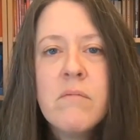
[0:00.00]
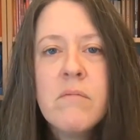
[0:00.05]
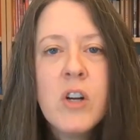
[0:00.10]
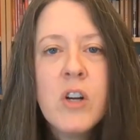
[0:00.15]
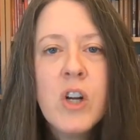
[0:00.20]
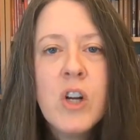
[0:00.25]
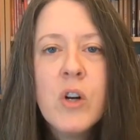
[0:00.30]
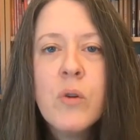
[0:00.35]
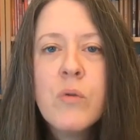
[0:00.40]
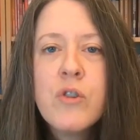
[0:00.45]

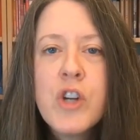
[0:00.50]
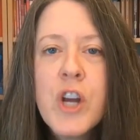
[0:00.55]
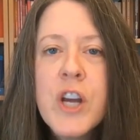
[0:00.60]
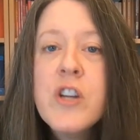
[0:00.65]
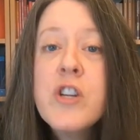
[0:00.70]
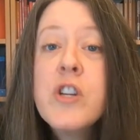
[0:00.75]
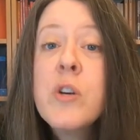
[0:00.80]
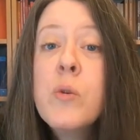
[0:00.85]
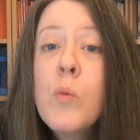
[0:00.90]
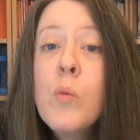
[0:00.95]
you know,
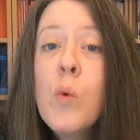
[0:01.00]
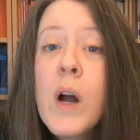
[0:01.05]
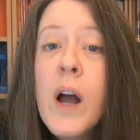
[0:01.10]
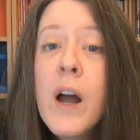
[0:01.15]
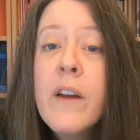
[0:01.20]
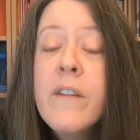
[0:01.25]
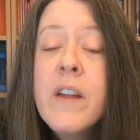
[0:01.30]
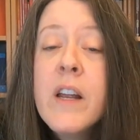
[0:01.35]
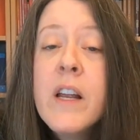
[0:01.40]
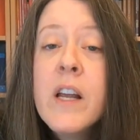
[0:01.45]
changing what
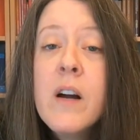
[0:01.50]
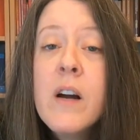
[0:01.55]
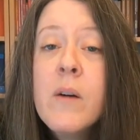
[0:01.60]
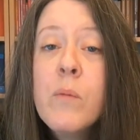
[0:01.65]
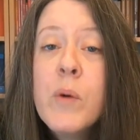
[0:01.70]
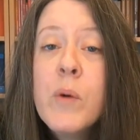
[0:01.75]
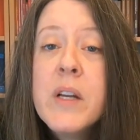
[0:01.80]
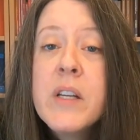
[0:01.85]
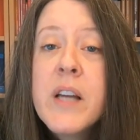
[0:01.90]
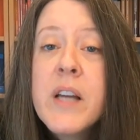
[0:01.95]
kind of
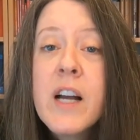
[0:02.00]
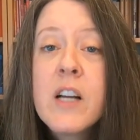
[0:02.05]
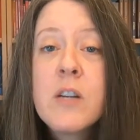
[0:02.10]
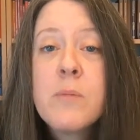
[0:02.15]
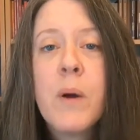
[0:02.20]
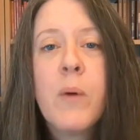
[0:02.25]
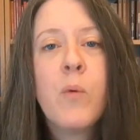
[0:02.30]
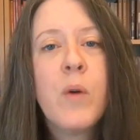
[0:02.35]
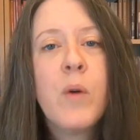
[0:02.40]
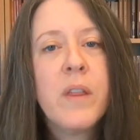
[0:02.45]
income we tax,
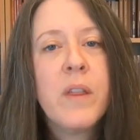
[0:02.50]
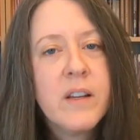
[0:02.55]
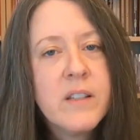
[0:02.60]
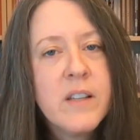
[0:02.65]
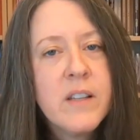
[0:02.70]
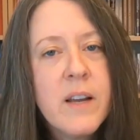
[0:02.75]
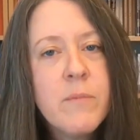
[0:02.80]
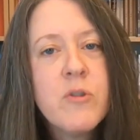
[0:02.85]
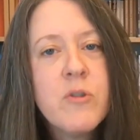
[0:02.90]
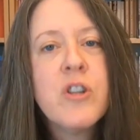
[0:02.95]
but with
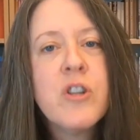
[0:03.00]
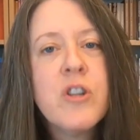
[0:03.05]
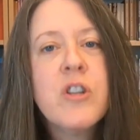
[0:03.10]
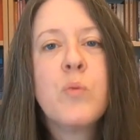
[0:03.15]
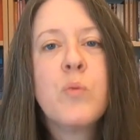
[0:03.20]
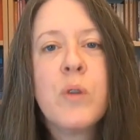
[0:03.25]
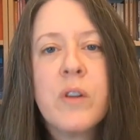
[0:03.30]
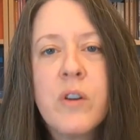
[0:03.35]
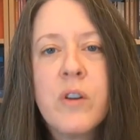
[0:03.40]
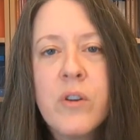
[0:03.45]

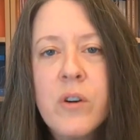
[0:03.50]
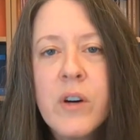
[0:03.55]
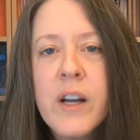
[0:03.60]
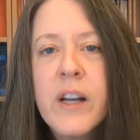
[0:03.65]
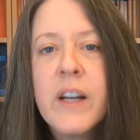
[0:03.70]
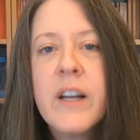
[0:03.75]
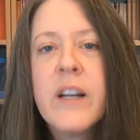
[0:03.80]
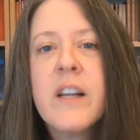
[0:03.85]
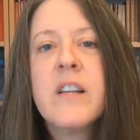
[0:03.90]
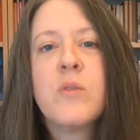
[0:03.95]
exemptions, with
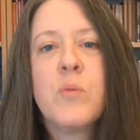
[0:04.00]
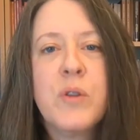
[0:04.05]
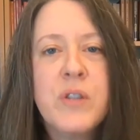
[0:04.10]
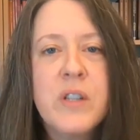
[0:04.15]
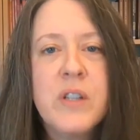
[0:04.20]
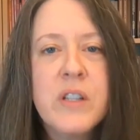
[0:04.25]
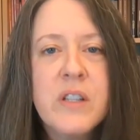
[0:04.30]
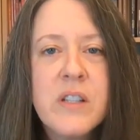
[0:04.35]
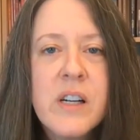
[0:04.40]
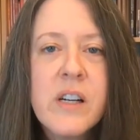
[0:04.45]
credits, with
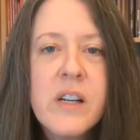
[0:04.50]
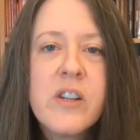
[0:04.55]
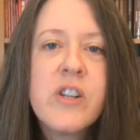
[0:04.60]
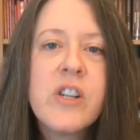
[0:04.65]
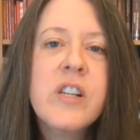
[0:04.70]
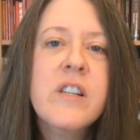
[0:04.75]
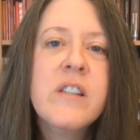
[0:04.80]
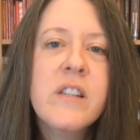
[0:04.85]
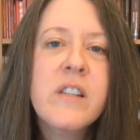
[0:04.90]
deductions,